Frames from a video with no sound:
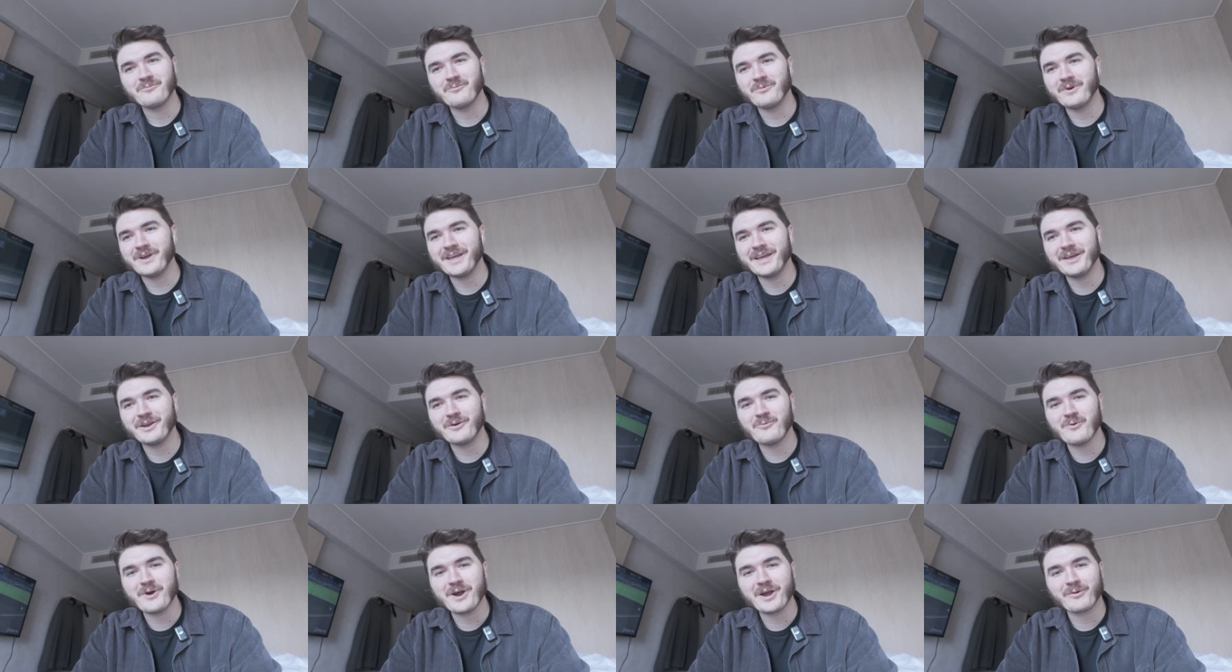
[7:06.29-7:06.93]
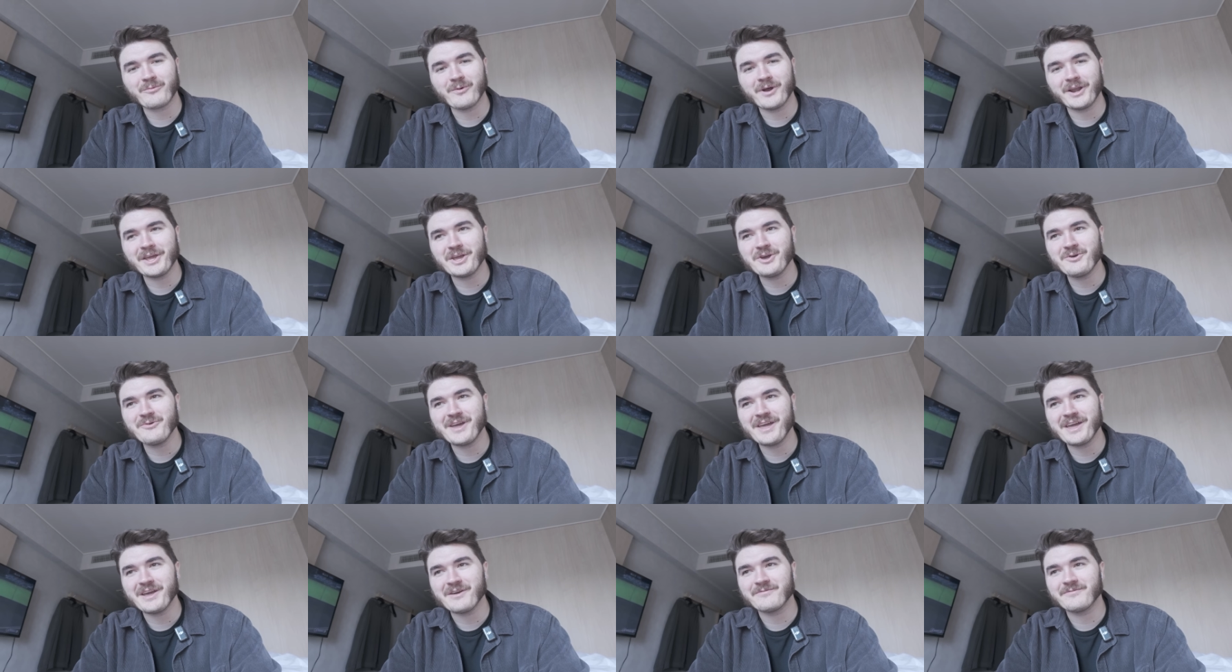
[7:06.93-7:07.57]
we're here to work. What are you
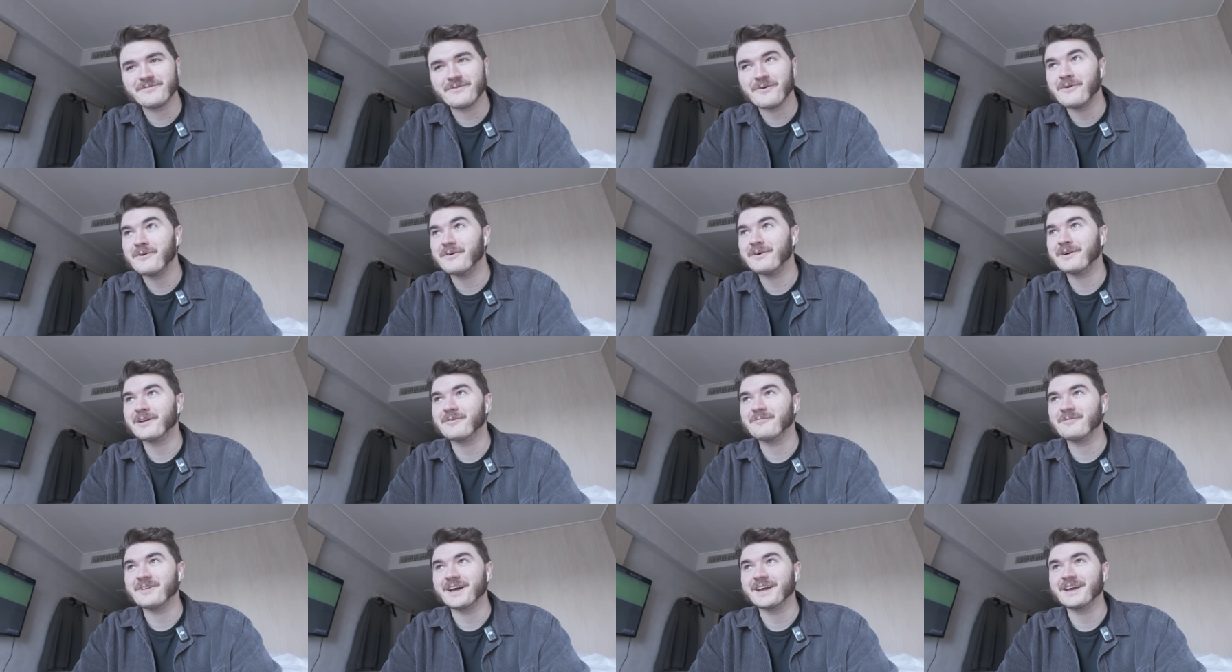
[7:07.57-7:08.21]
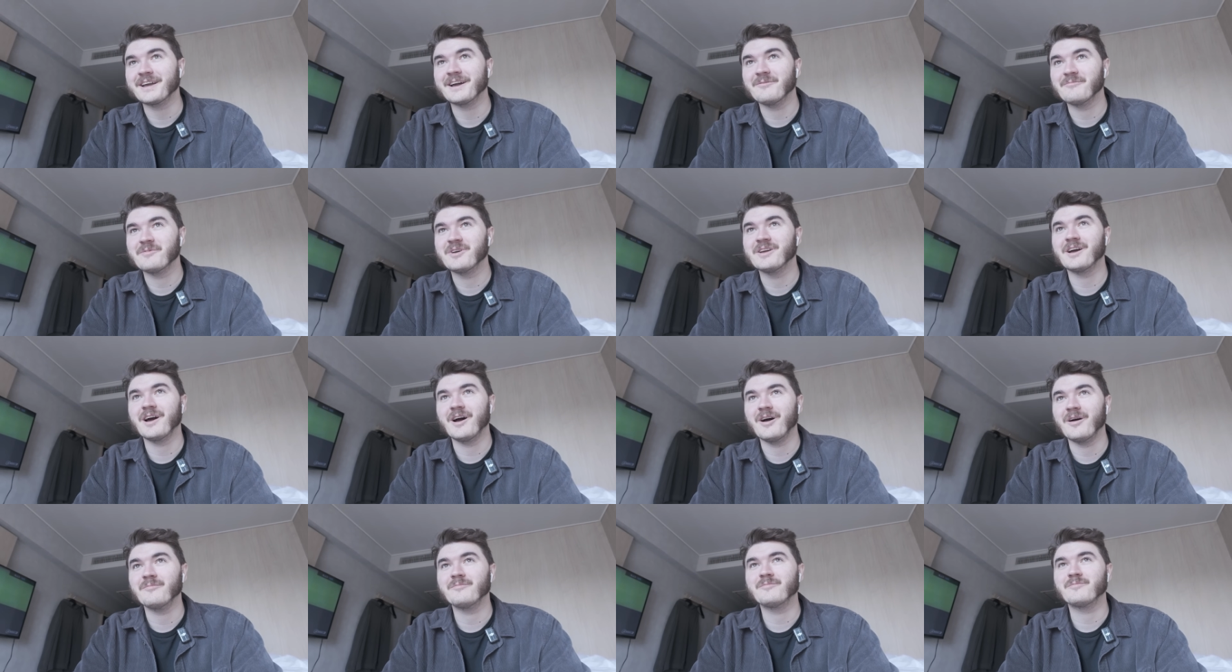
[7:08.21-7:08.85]
here for? And I'm like, I'm
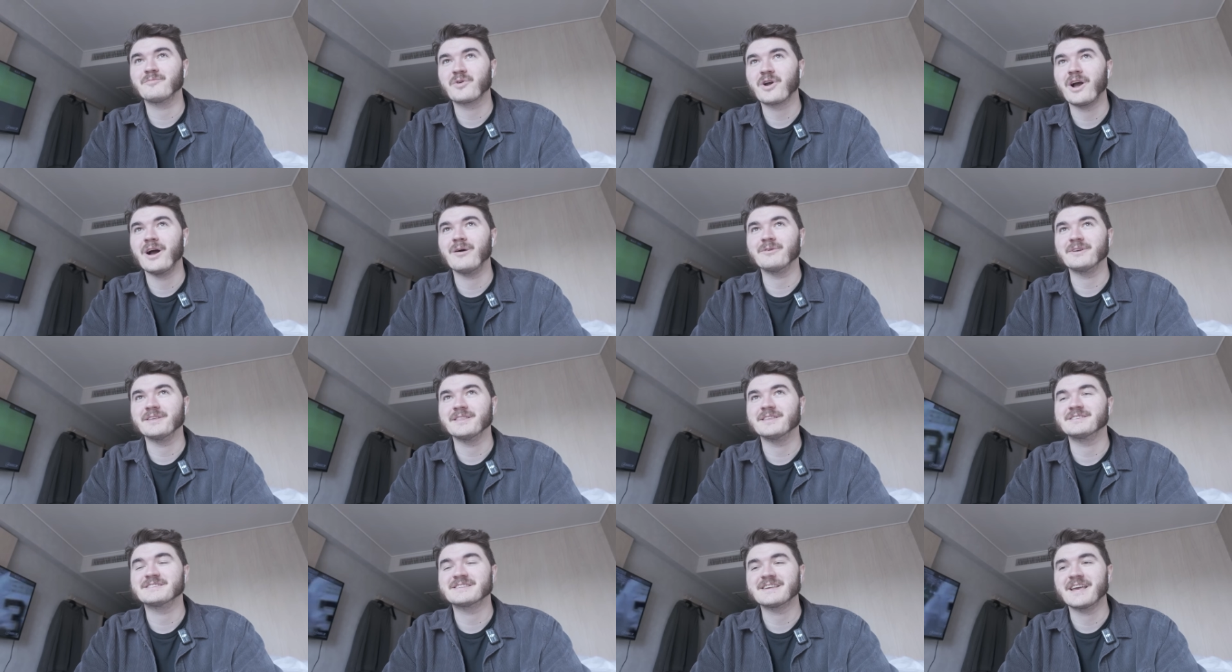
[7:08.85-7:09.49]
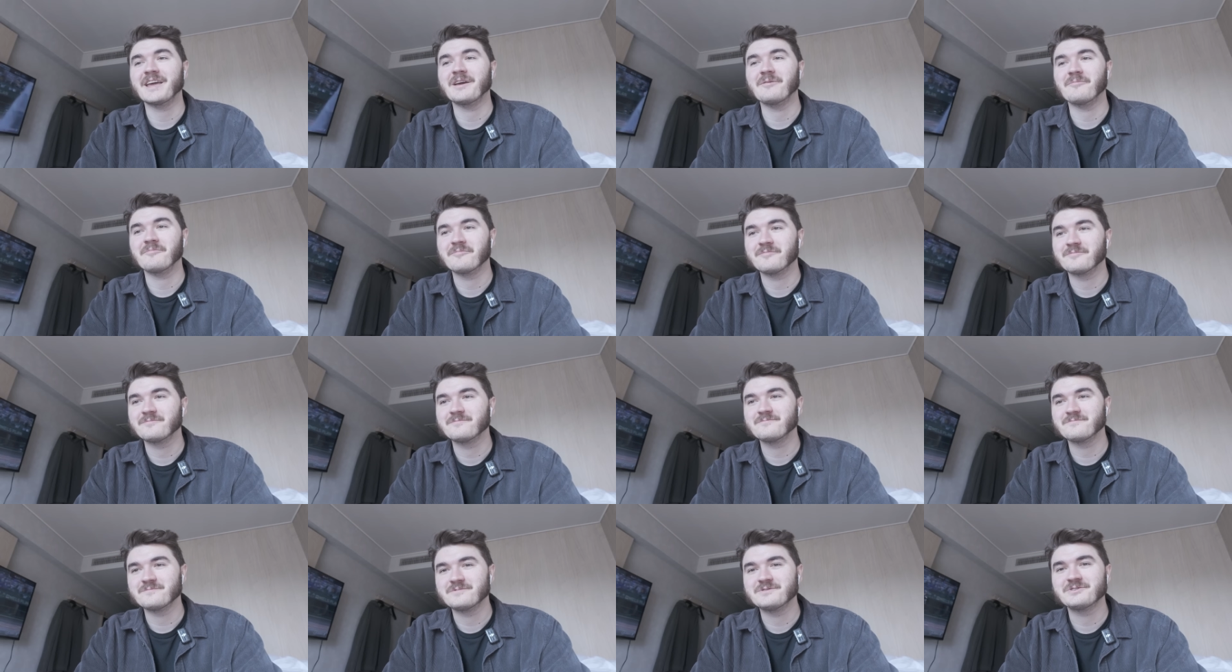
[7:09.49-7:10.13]
I'm probably the same
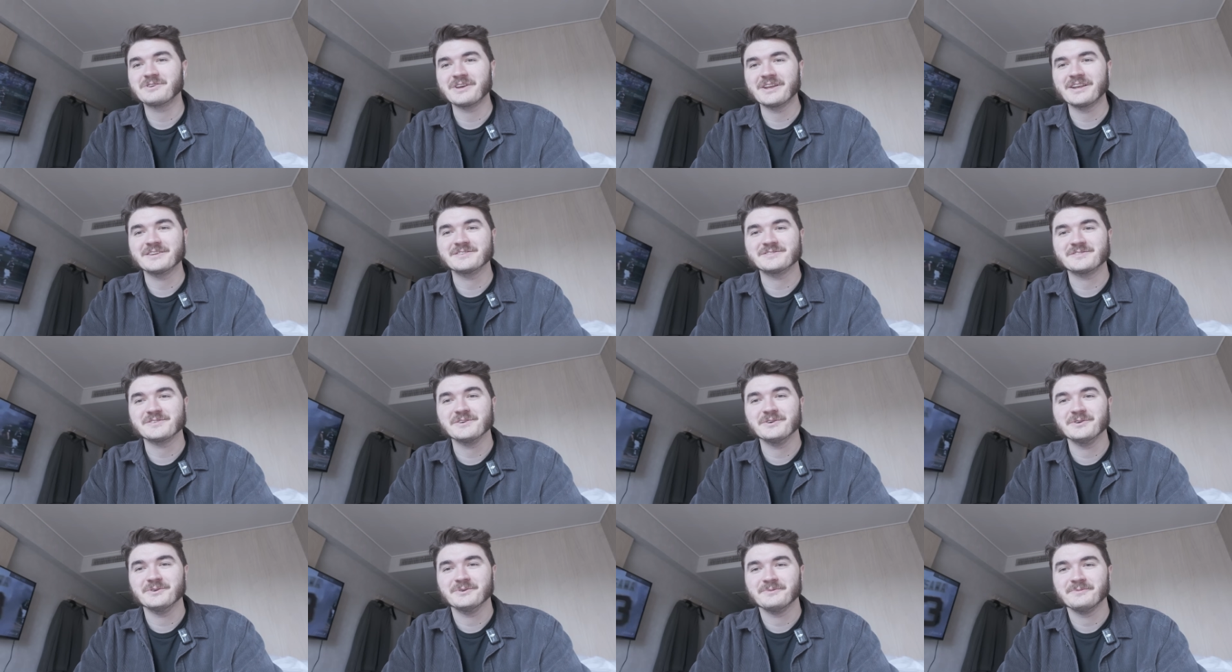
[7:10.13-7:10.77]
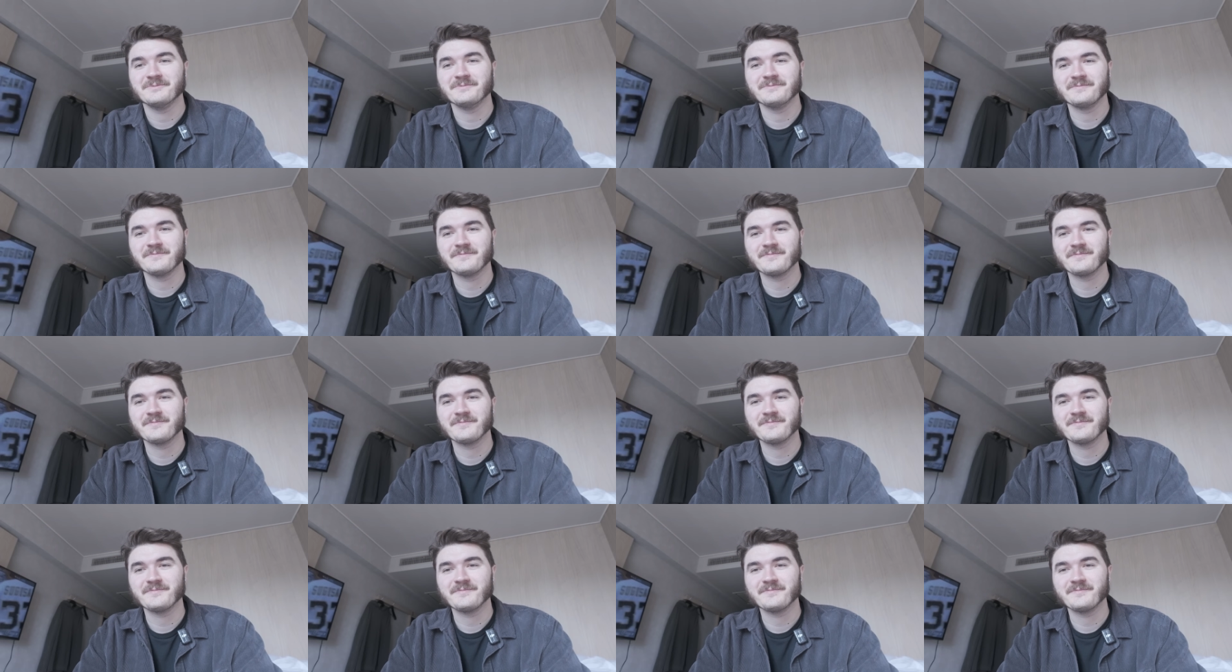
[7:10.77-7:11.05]
shit as you.